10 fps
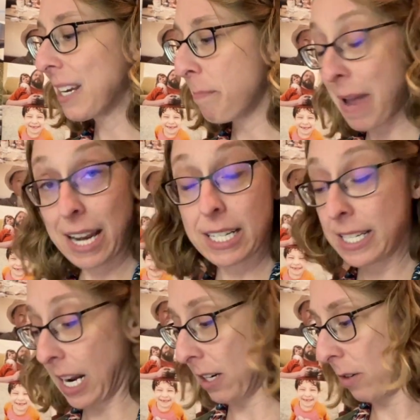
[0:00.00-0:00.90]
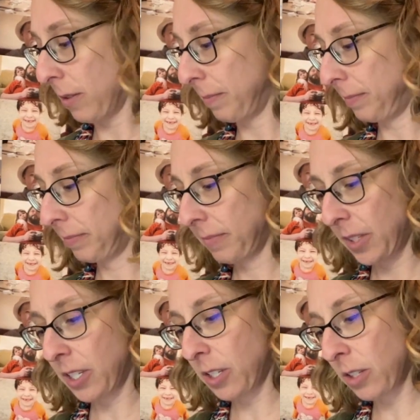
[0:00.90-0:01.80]
Back to technical.
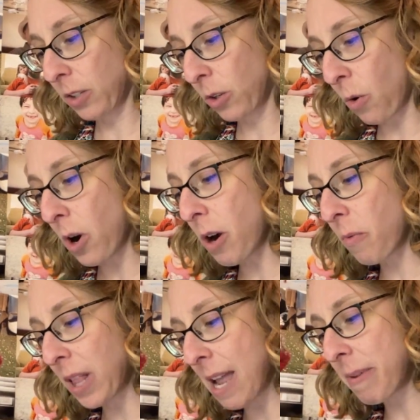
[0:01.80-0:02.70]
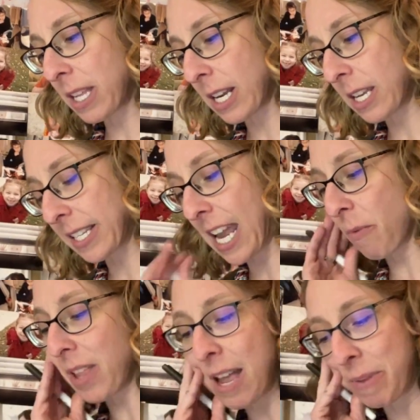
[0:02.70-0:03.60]
Scale
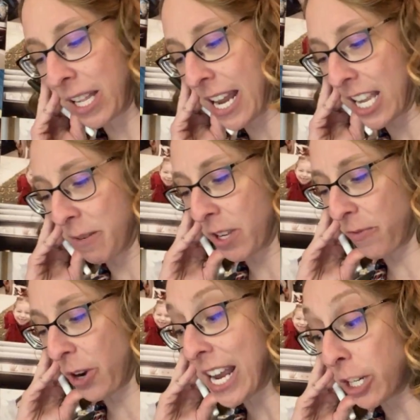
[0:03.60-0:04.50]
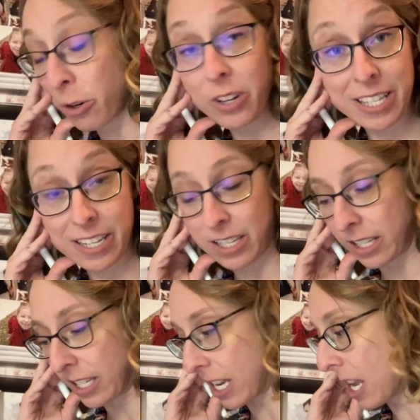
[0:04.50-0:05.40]
reliability estimates for internal
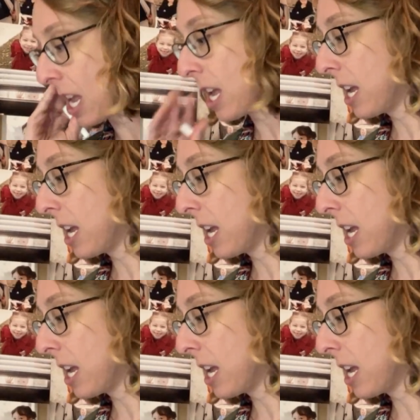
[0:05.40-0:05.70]
consistency.